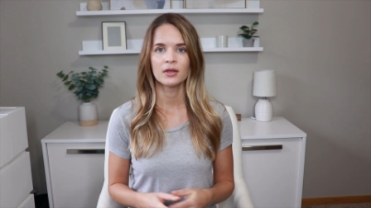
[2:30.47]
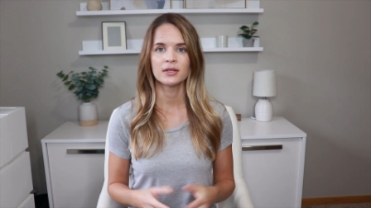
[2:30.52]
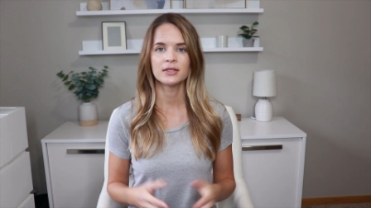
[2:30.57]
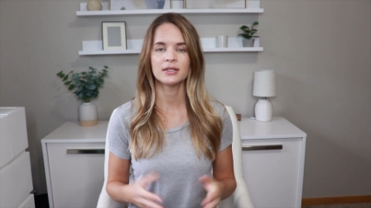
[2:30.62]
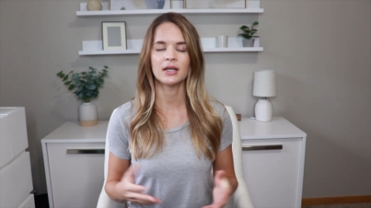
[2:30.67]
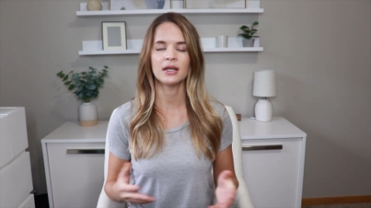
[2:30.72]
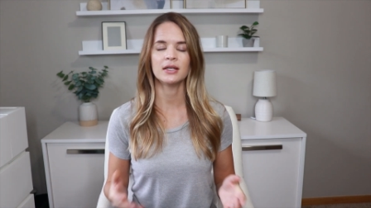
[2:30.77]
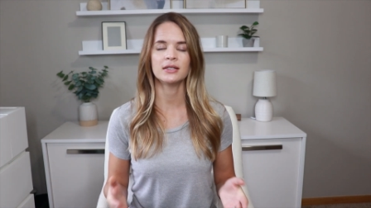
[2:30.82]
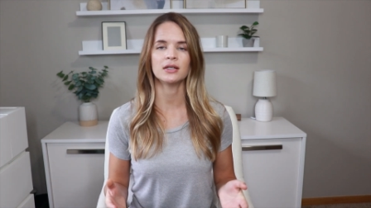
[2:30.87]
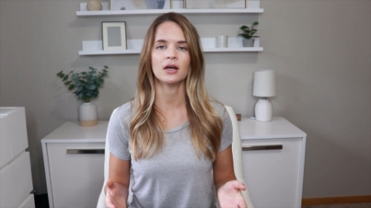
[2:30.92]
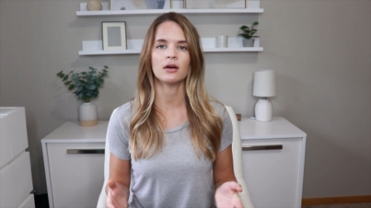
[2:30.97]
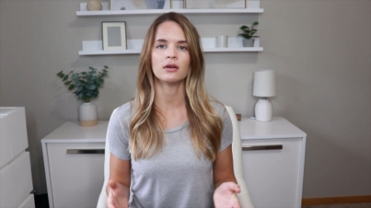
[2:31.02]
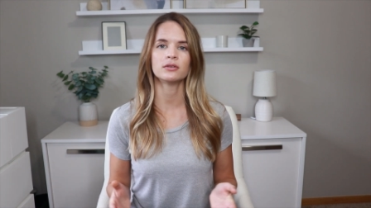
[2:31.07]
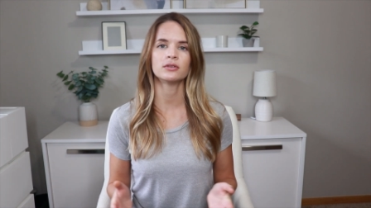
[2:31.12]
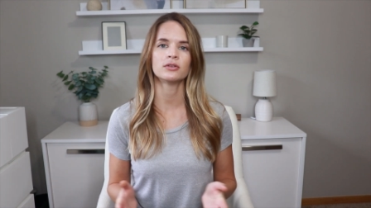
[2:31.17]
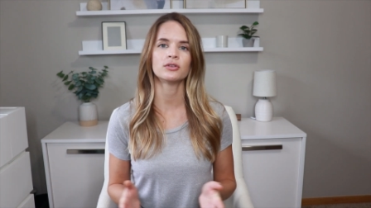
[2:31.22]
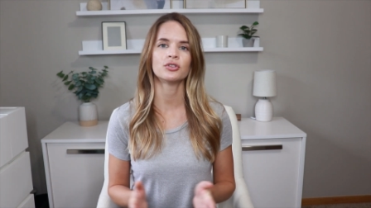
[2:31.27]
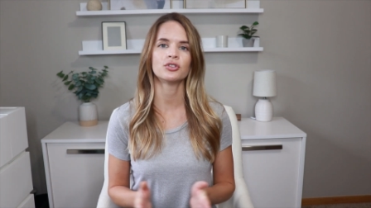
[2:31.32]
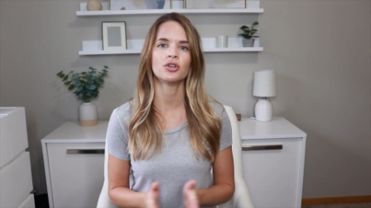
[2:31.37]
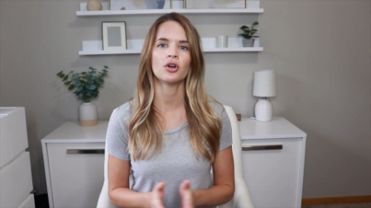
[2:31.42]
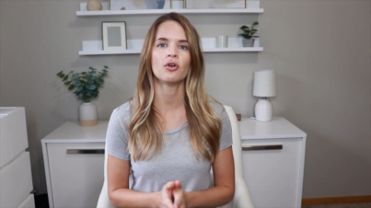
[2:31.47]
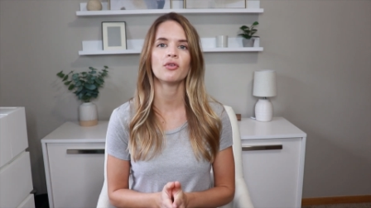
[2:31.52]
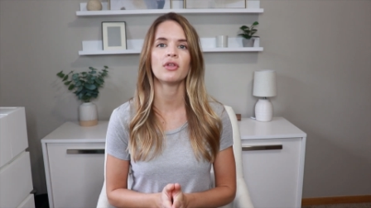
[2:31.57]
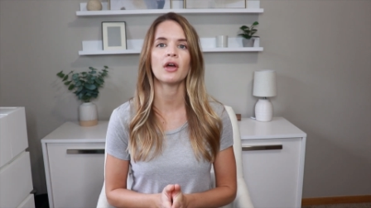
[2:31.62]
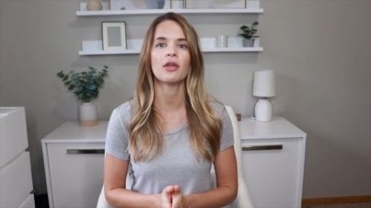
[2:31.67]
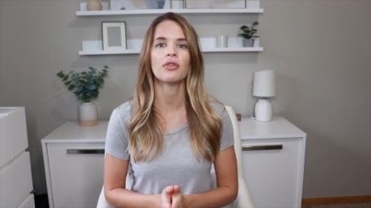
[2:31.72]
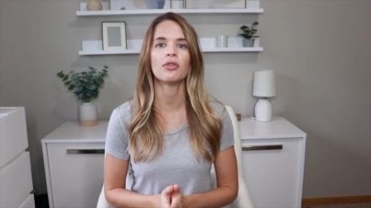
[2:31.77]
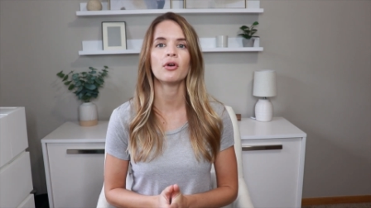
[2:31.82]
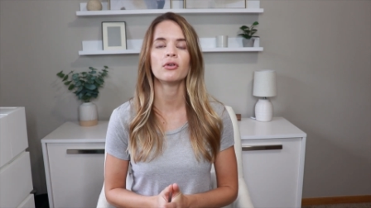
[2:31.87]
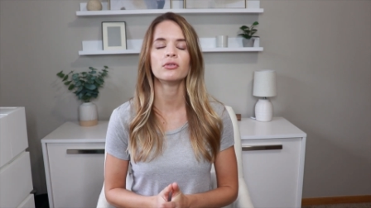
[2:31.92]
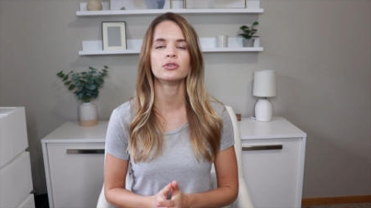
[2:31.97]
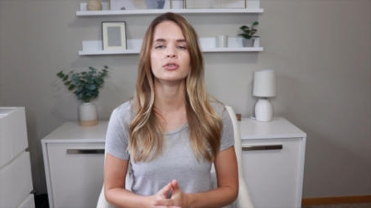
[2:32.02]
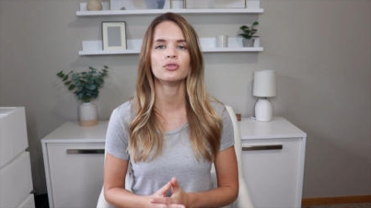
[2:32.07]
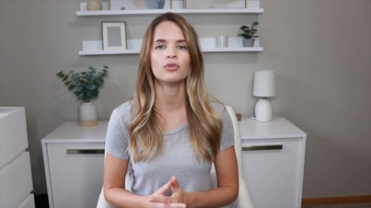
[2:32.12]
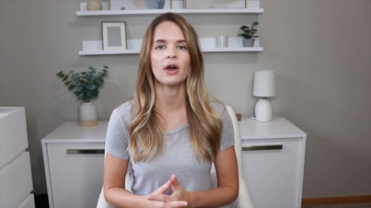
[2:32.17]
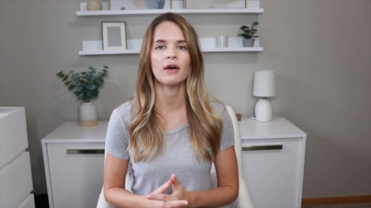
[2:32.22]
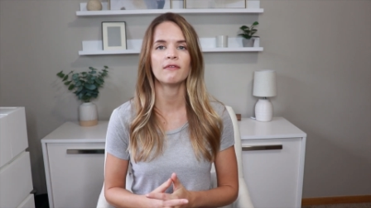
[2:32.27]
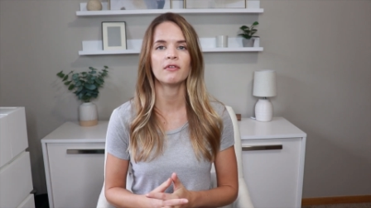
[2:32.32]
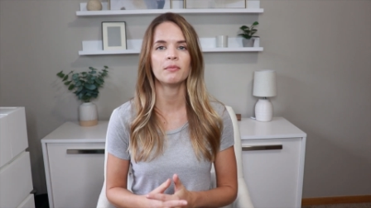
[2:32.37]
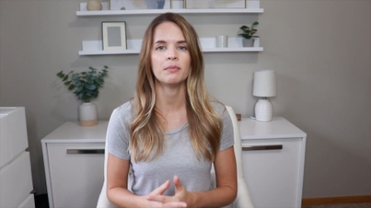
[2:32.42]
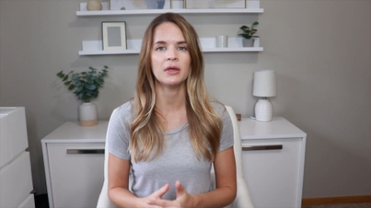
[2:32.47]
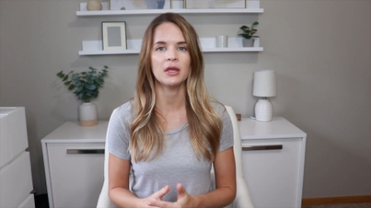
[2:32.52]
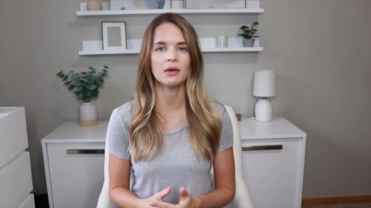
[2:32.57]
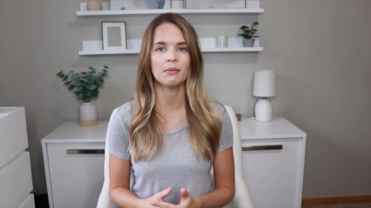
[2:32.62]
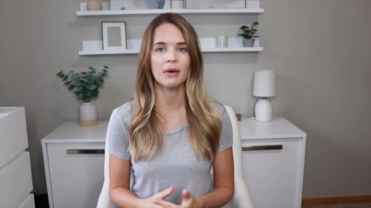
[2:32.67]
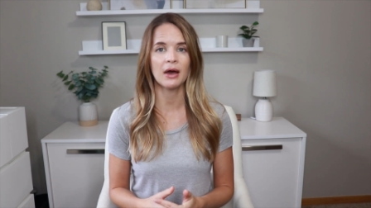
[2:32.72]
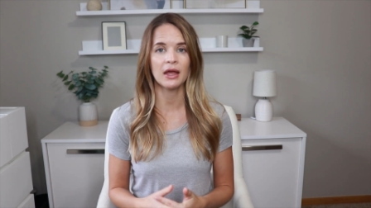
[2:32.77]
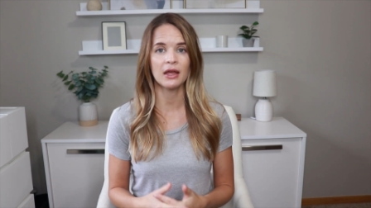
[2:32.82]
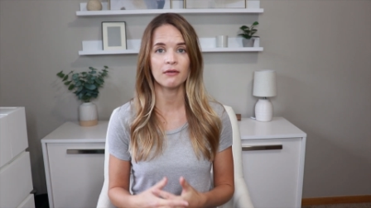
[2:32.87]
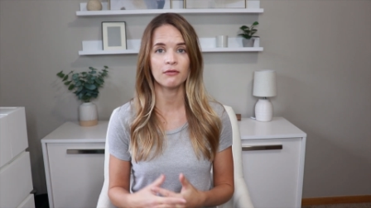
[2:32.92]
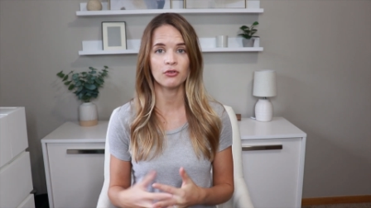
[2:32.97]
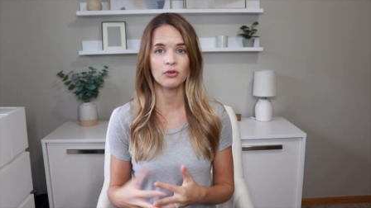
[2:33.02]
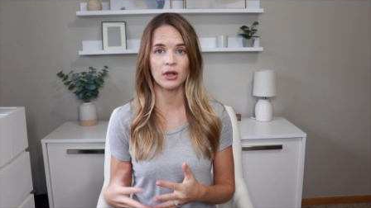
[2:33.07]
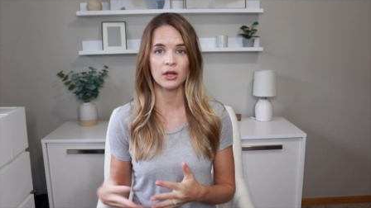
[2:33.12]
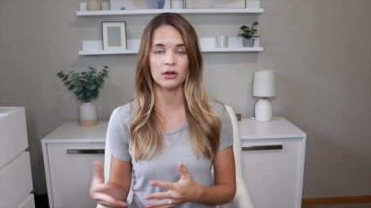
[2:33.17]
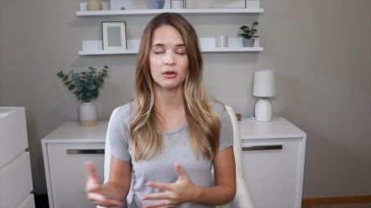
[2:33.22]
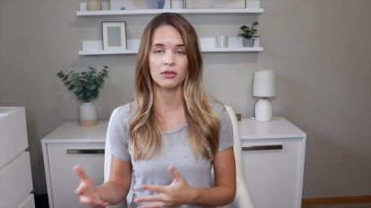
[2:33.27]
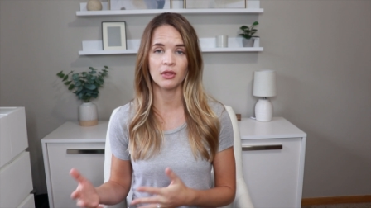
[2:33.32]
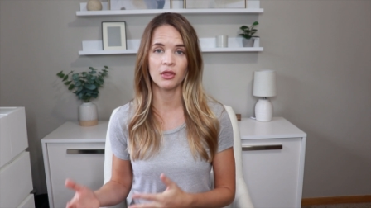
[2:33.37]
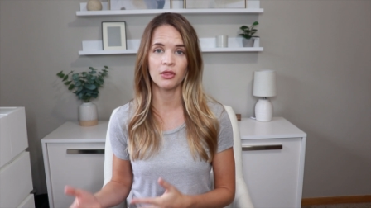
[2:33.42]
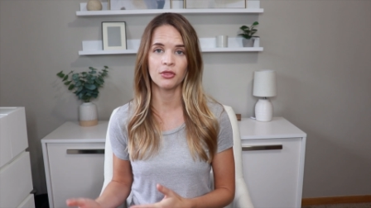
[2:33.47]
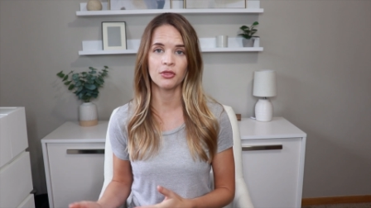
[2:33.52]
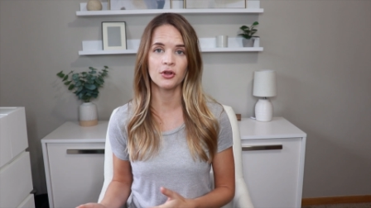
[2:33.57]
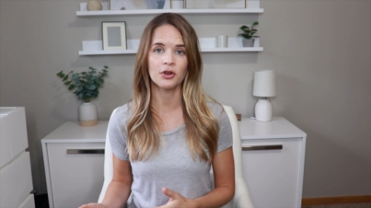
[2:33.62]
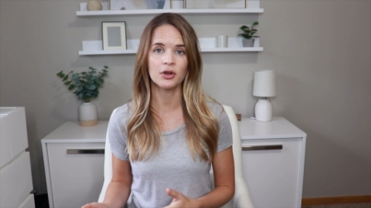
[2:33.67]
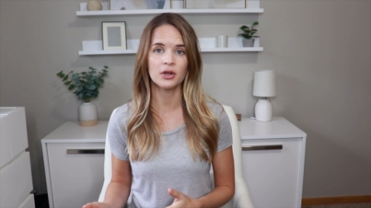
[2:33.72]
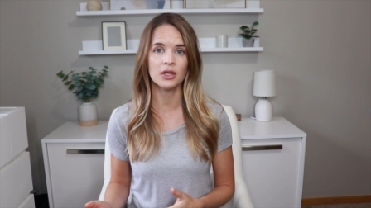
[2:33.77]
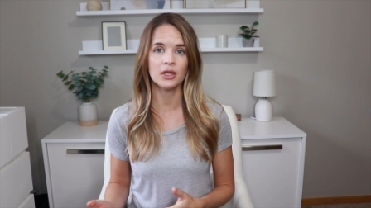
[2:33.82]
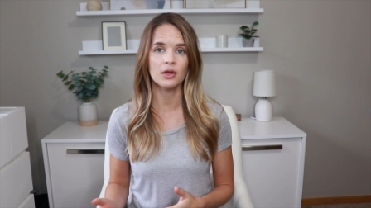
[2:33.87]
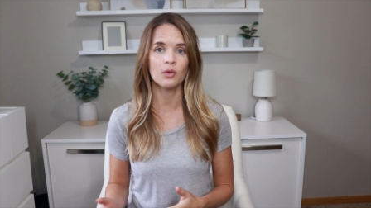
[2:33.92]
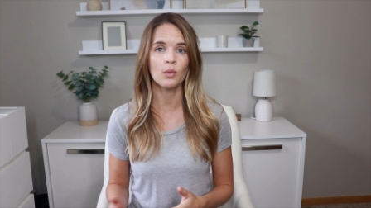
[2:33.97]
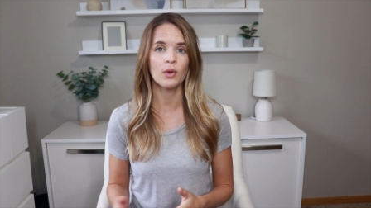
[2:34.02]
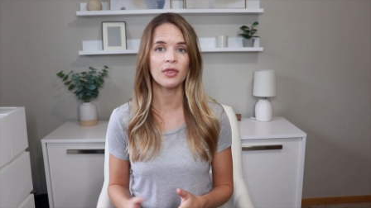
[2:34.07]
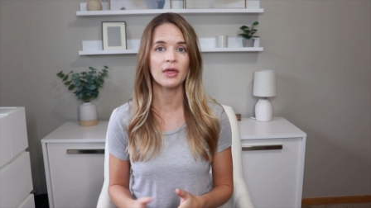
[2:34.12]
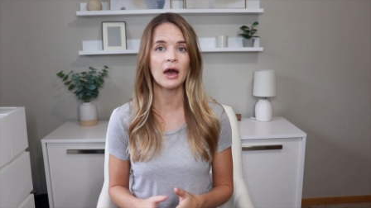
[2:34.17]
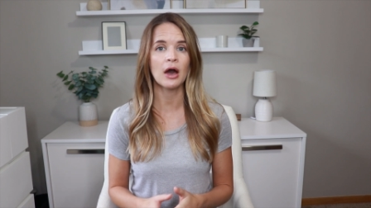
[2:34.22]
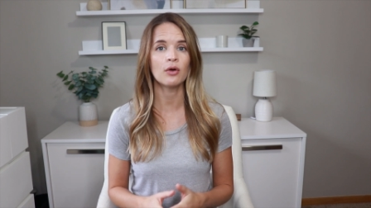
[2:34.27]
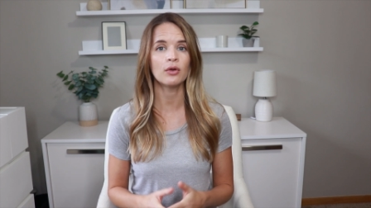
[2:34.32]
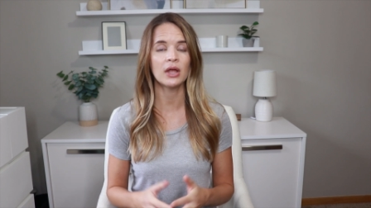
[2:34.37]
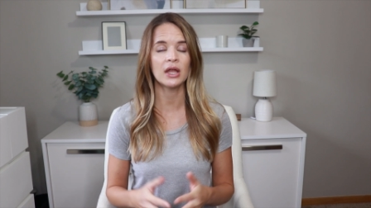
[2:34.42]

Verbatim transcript: Studies also show that those who have a BMI of greater than 30 without